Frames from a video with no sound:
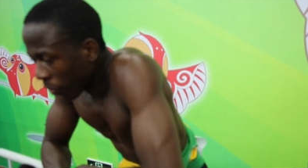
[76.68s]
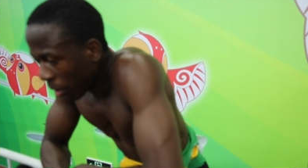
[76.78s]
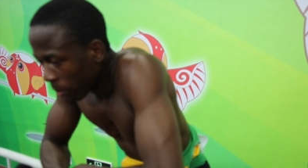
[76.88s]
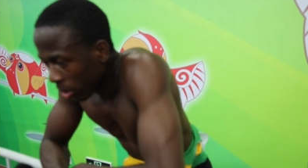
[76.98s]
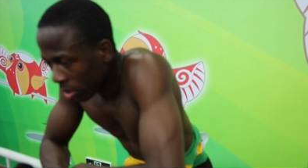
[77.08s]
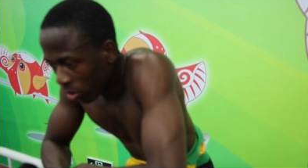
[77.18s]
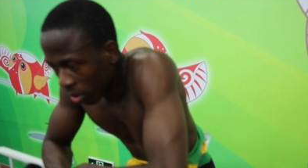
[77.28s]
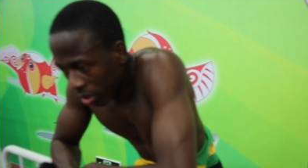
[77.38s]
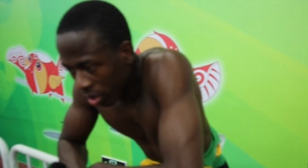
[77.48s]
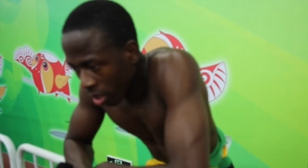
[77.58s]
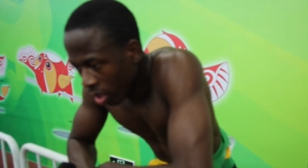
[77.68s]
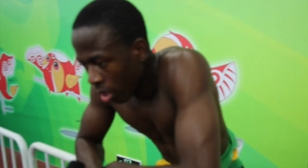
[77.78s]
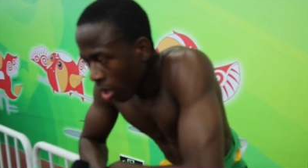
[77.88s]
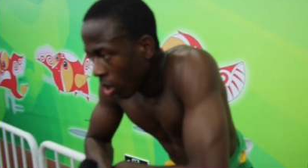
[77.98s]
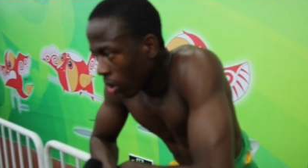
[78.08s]
performance was
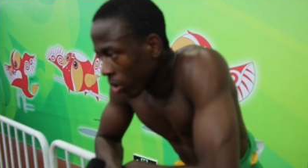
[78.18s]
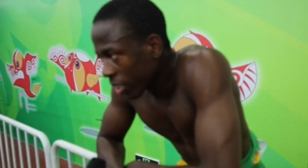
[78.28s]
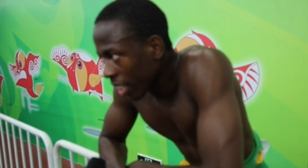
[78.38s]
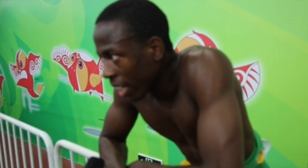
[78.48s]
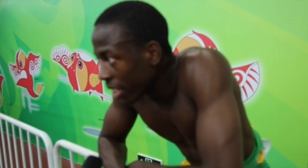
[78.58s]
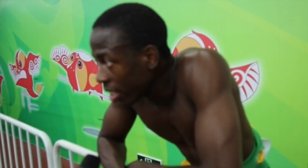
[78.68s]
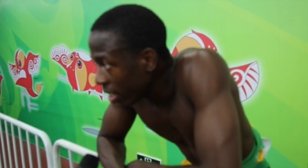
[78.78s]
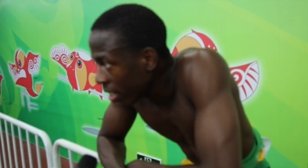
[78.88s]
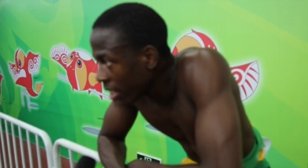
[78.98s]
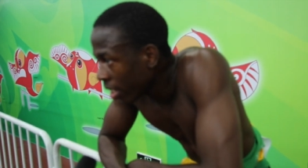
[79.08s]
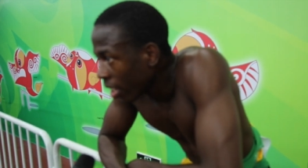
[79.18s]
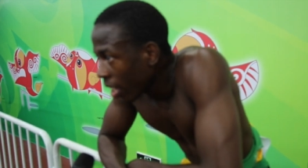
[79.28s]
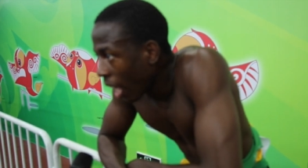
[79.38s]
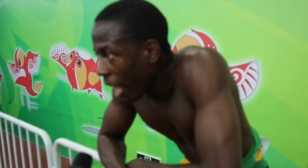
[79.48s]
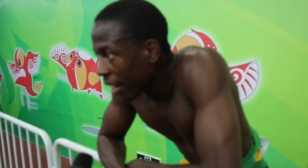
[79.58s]
outstanding
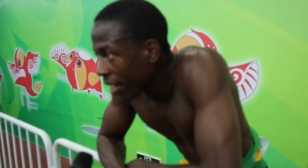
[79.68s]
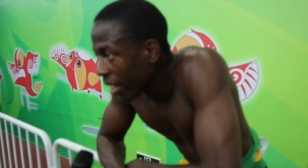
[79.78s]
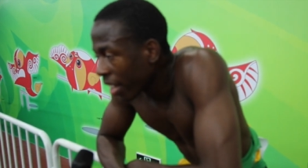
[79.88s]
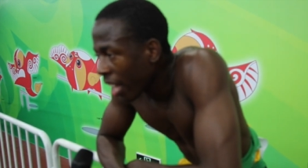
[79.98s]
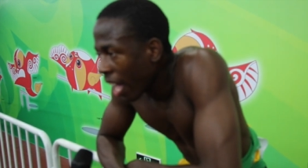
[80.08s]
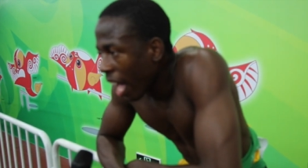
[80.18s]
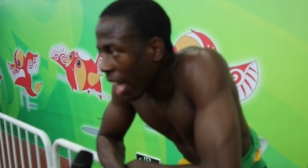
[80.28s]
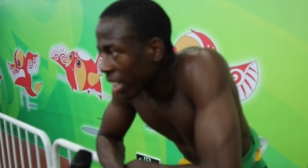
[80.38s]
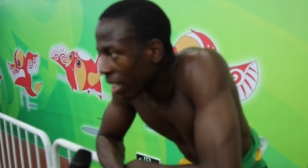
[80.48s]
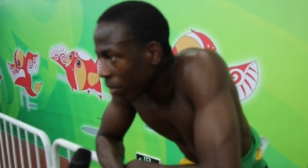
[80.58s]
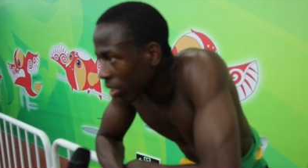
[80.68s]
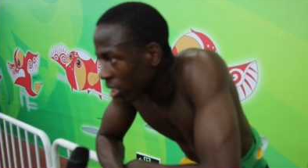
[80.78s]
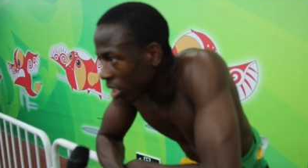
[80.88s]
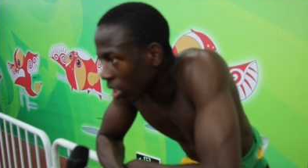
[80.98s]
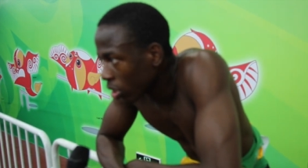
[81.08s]
and I give
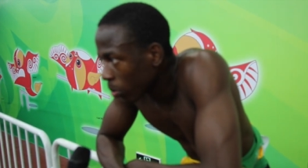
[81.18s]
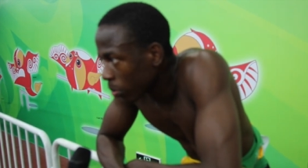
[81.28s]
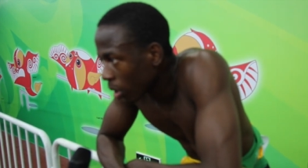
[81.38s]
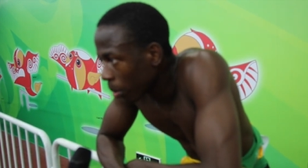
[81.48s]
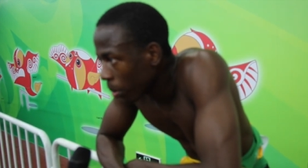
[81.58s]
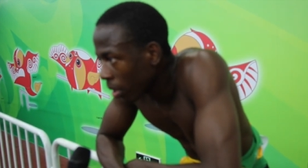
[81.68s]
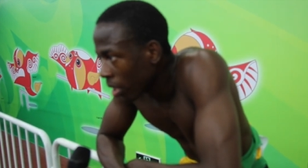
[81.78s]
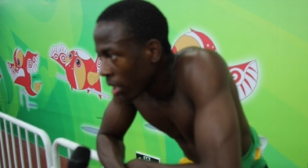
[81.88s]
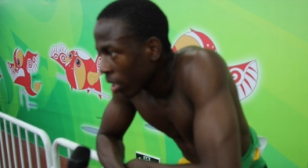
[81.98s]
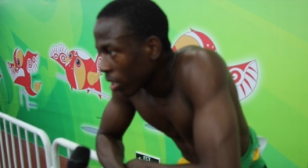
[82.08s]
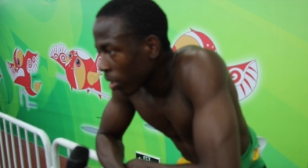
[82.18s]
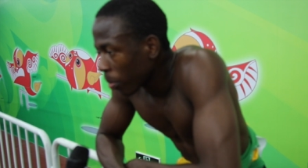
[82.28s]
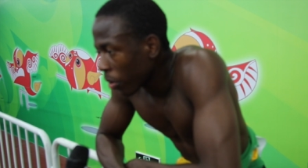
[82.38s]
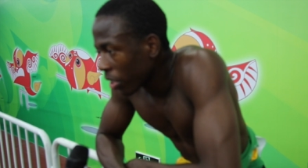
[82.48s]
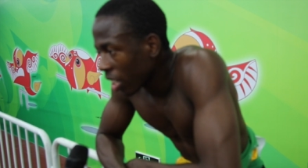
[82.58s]
Rusheen the thumbs up
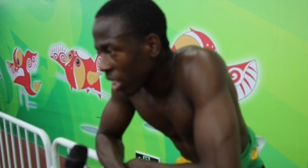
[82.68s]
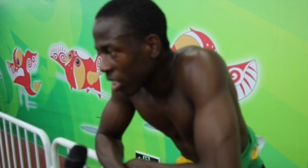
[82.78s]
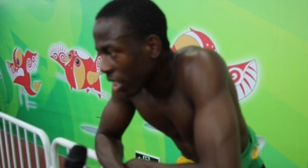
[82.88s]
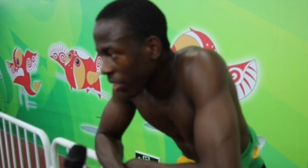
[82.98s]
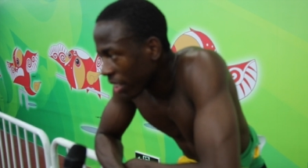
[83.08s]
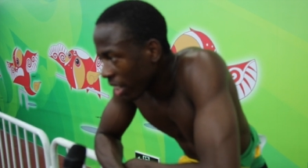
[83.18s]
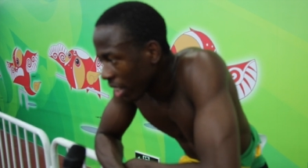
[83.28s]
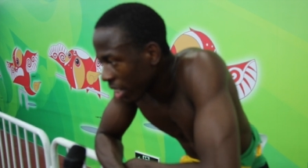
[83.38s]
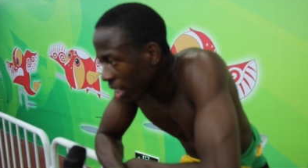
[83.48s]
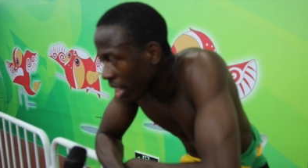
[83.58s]
to break the national record.